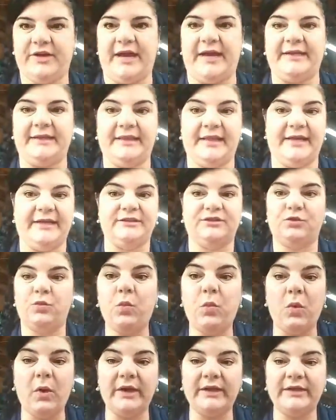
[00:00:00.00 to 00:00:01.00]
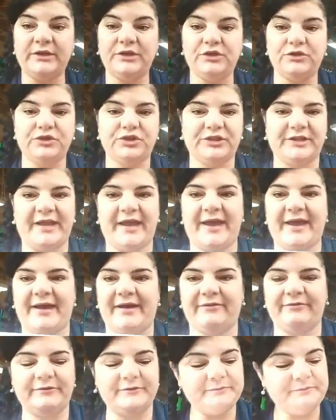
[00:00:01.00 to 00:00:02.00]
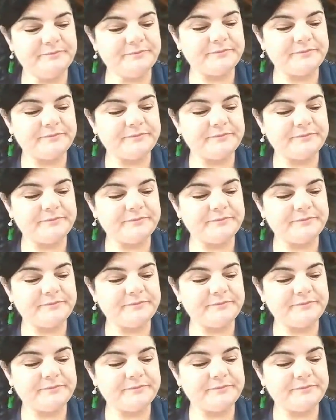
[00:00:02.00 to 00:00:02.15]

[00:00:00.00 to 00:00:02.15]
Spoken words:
guidelines, what you should have,